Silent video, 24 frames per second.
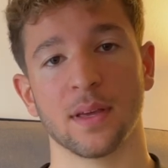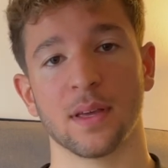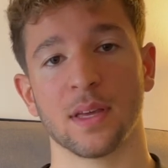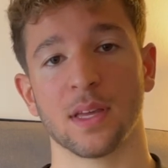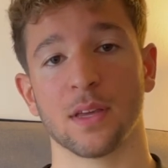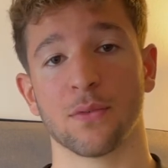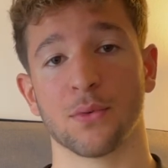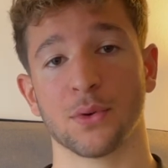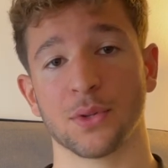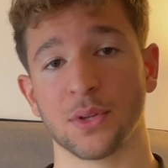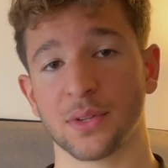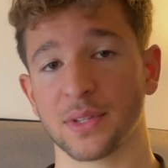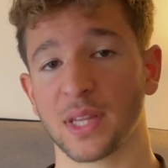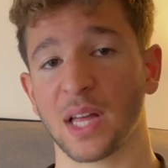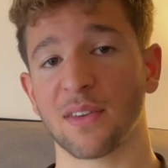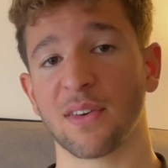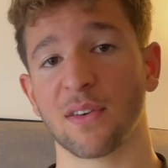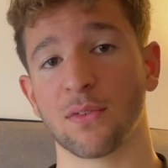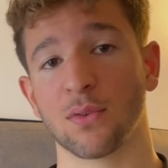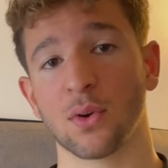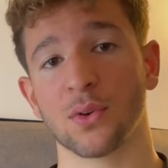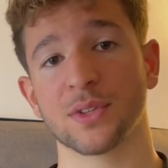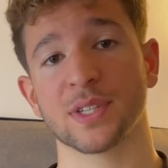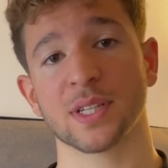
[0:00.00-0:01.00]
If you don't have a
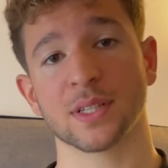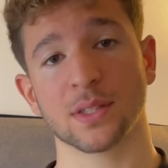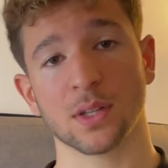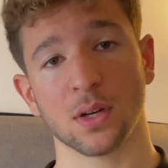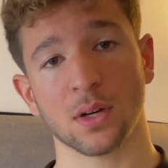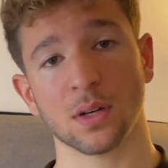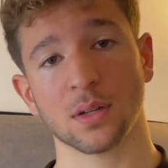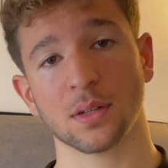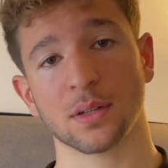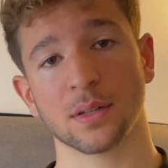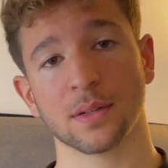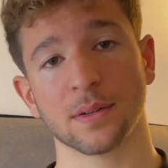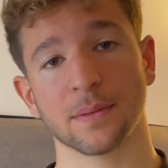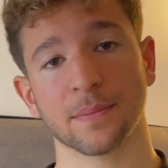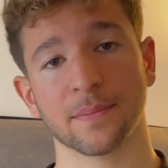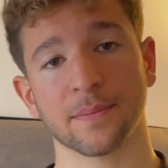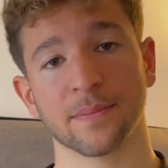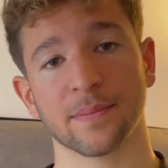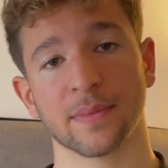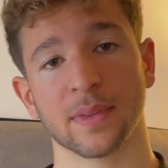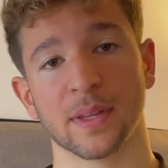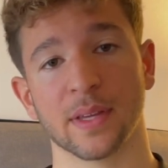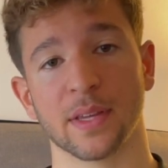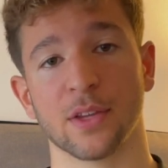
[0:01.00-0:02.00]
floating dock,
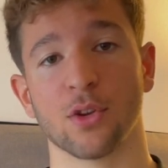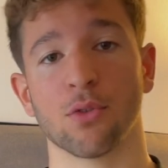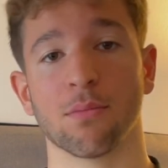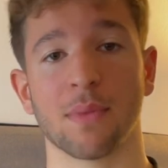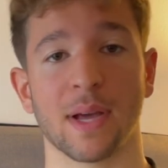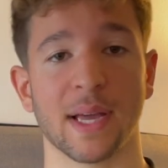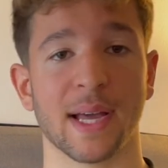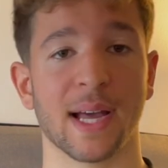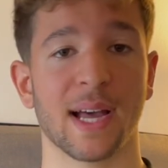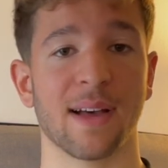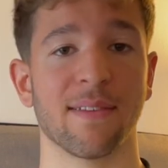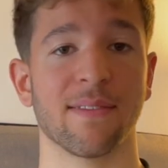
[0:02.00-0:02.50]
you may have